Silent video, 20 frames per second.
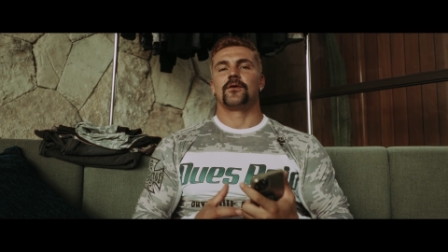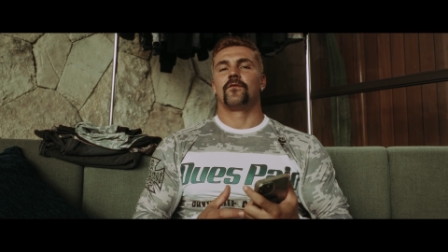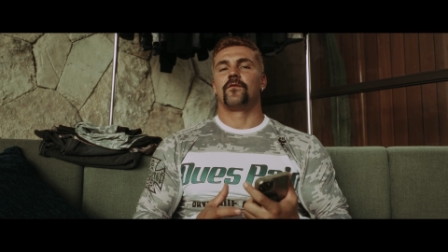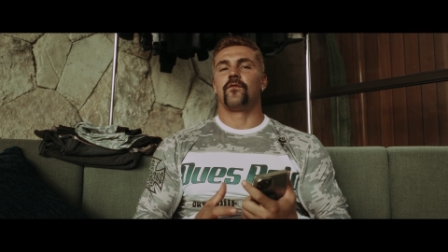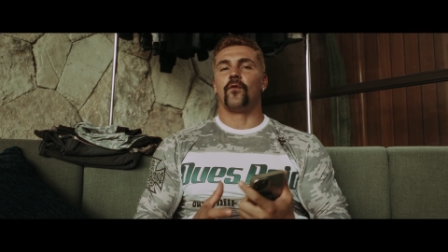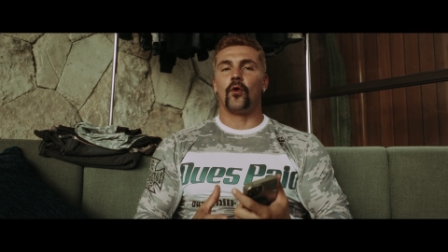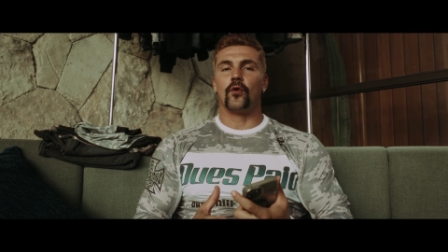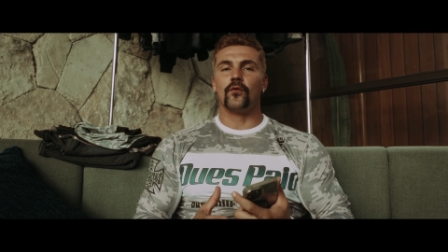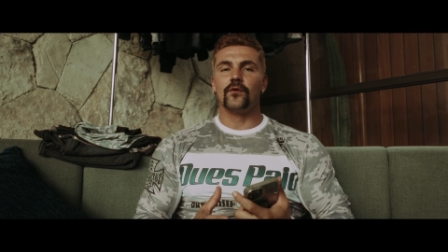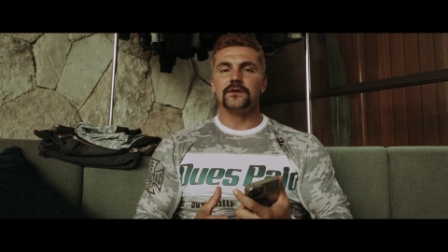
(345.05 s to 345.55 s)

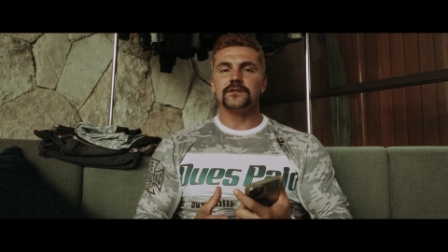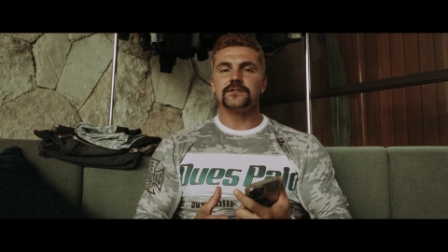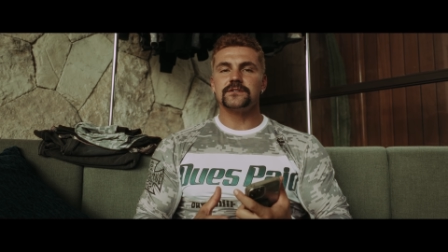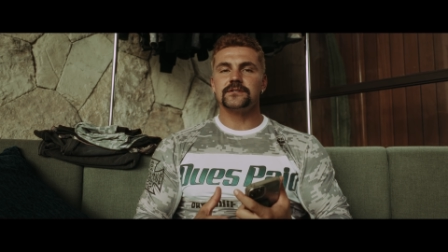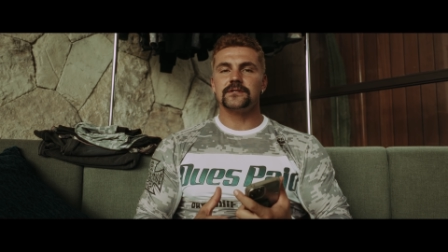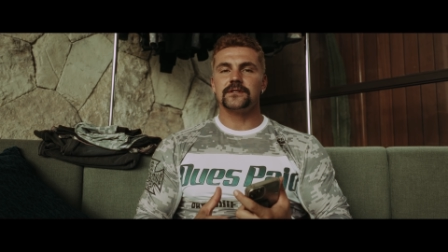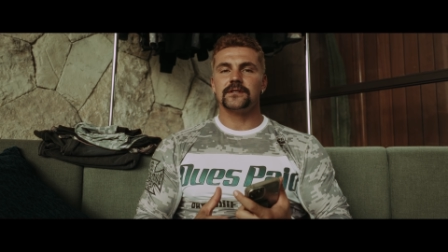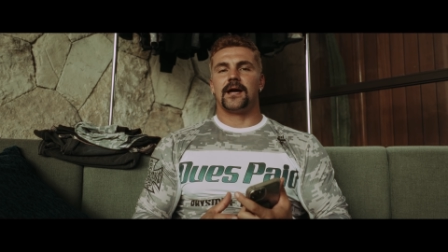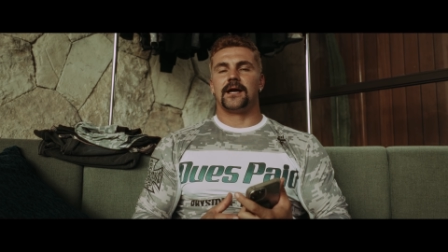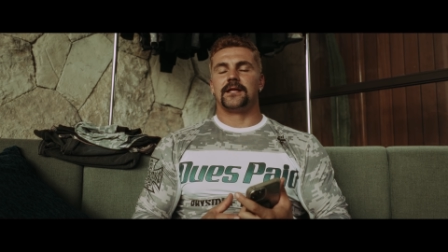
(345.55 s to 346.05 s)
for
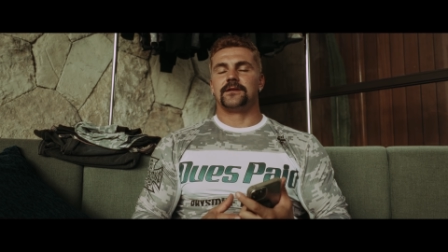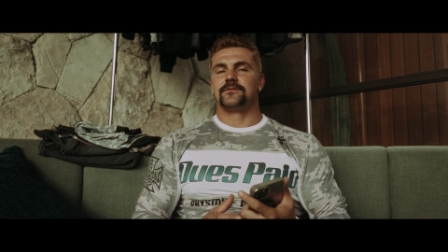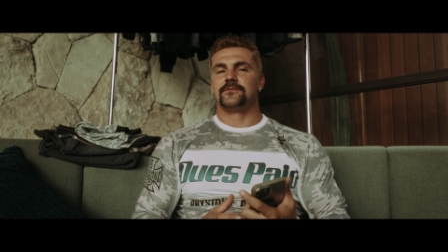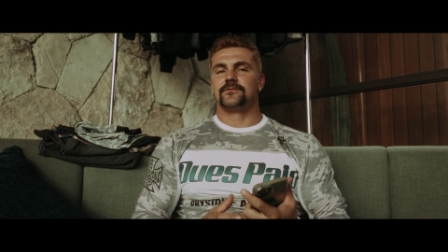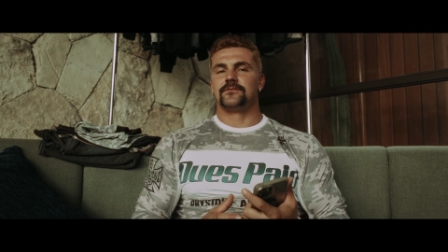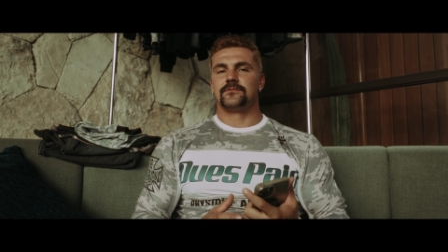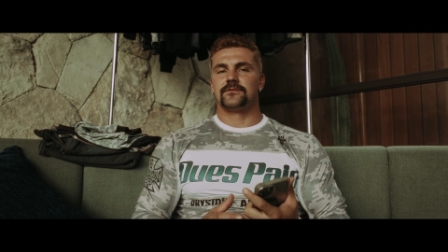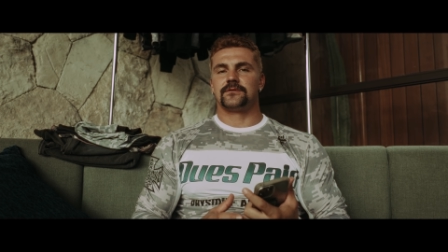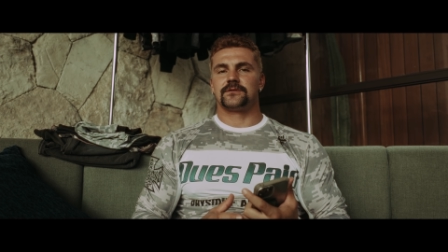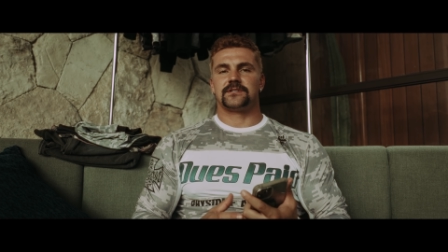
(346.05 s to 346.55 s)
us
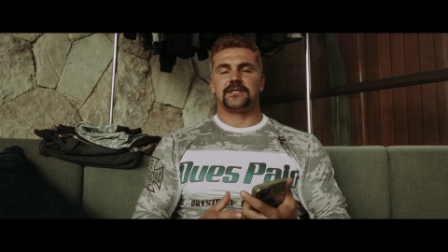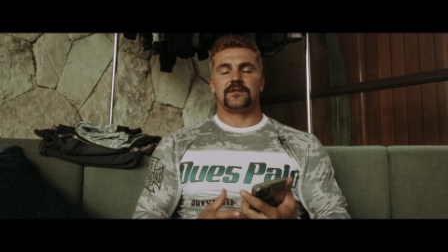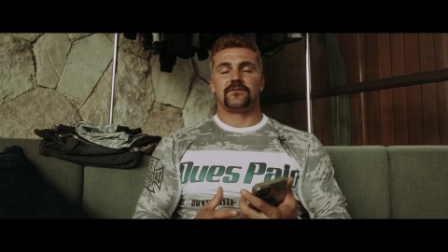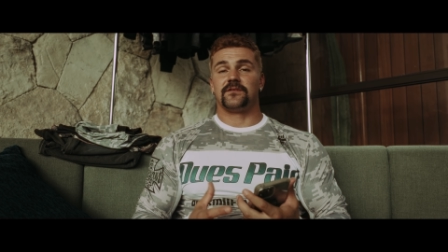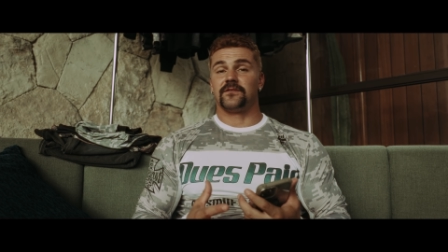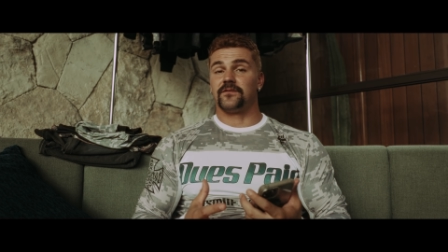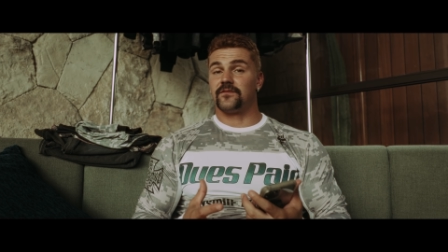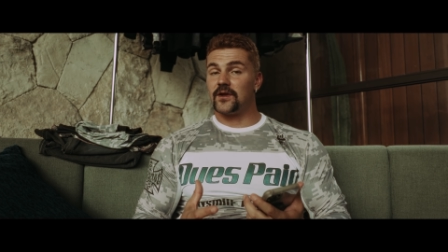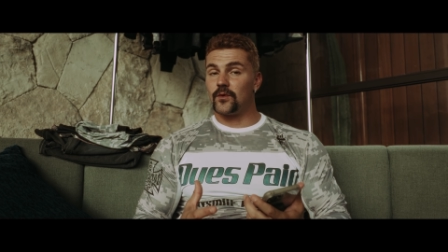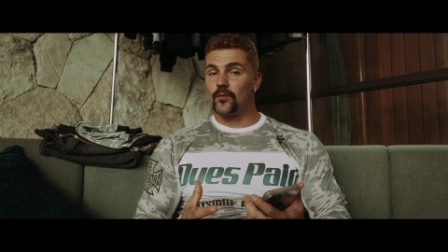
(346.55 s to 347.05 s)
and see if
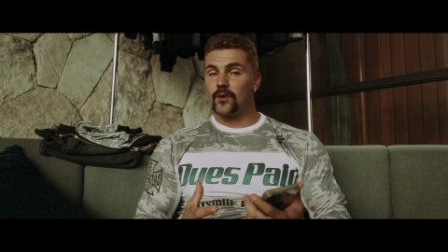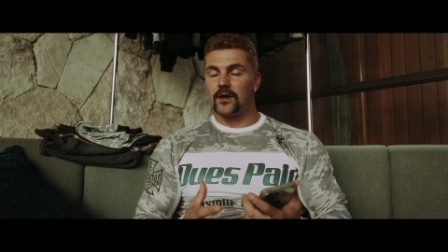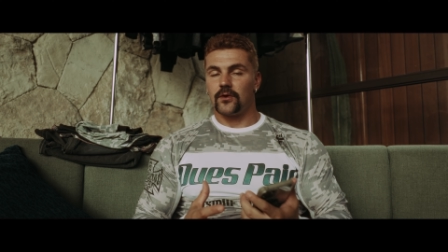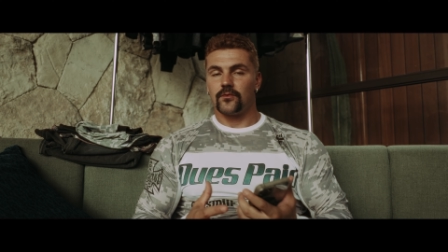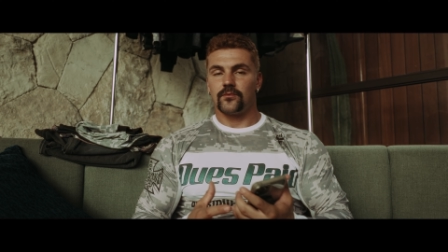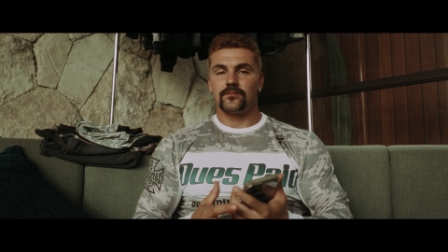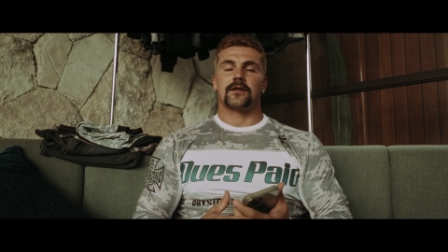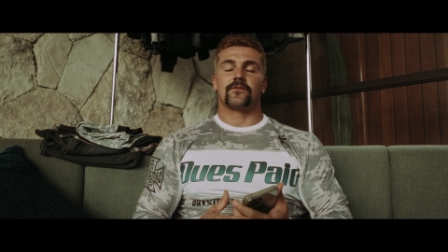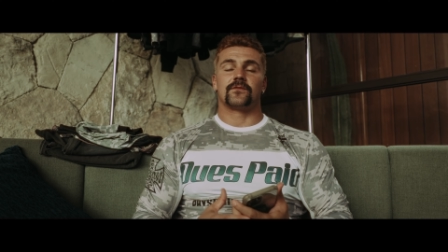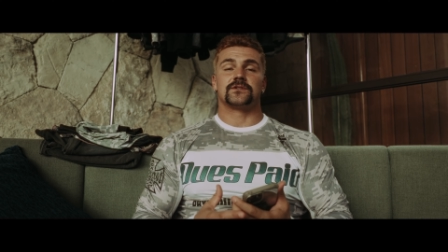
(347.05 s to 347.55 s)
they fit
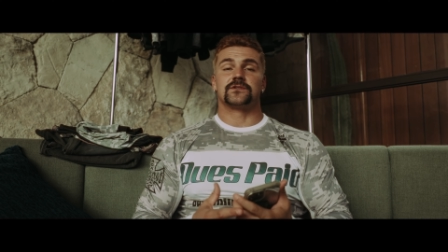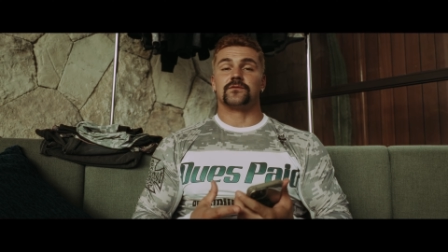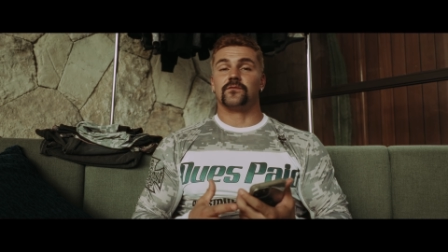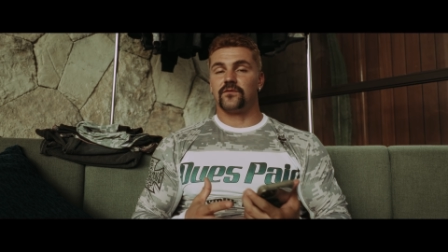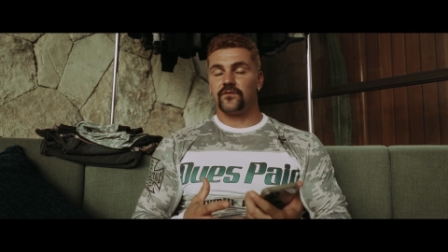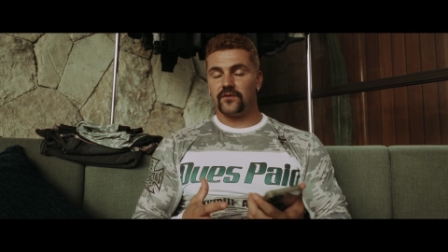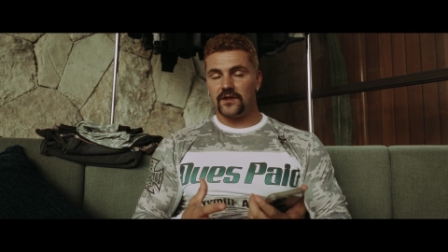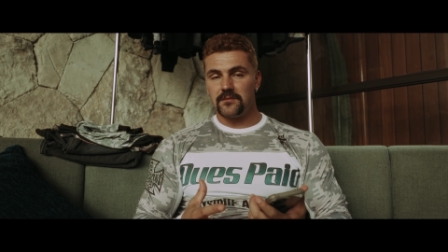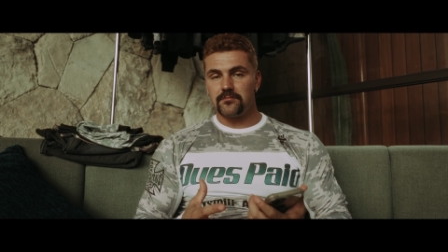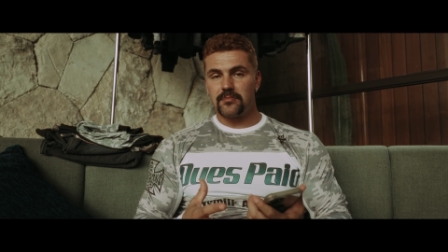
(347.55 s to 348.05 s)
well, give us some
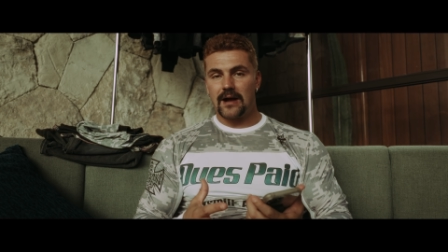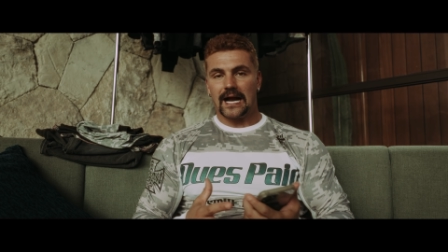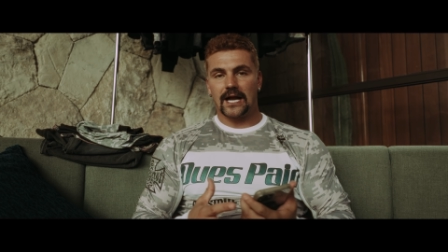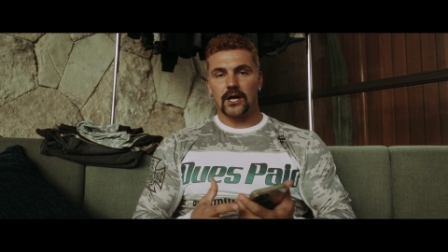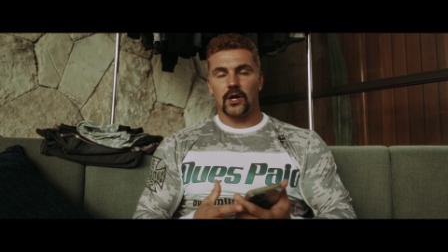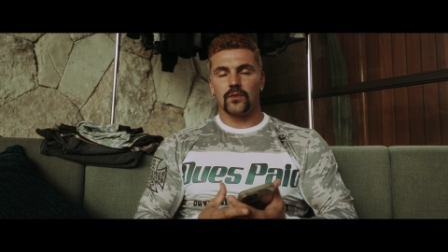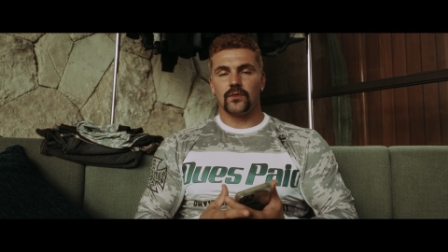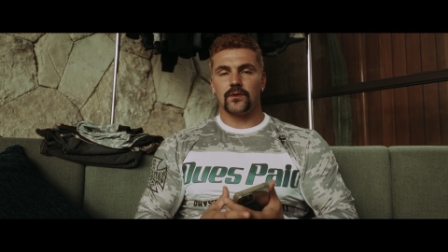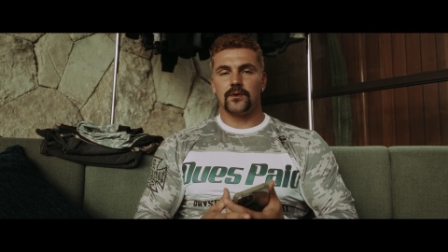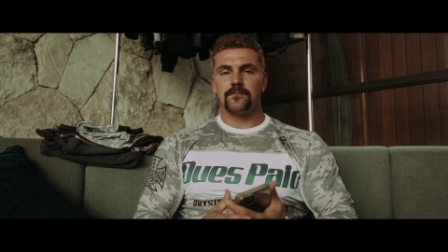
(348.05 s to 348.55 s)

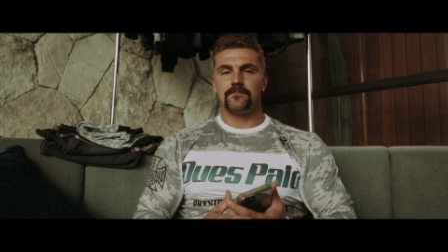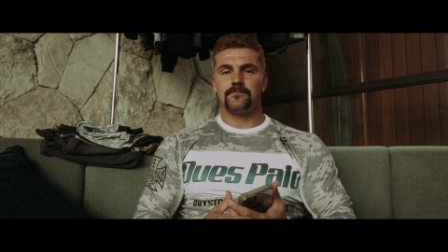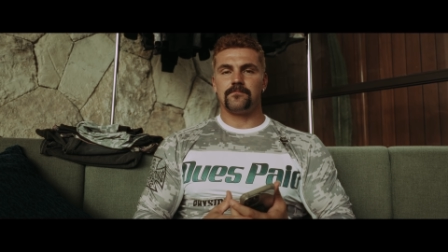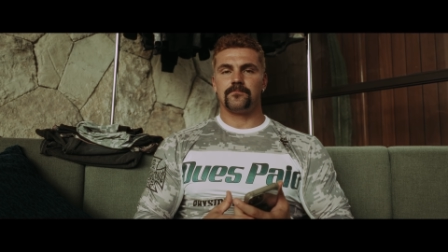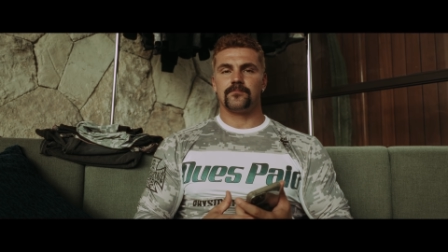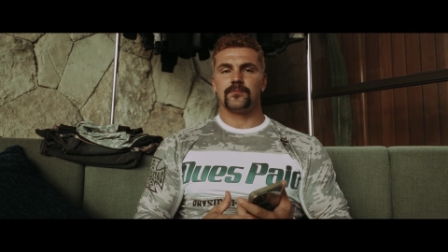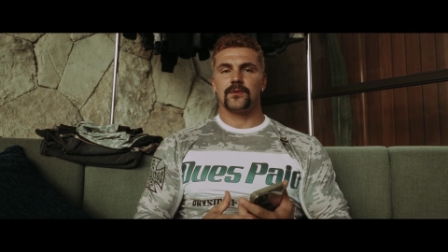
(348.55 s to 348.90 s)
feedback on them.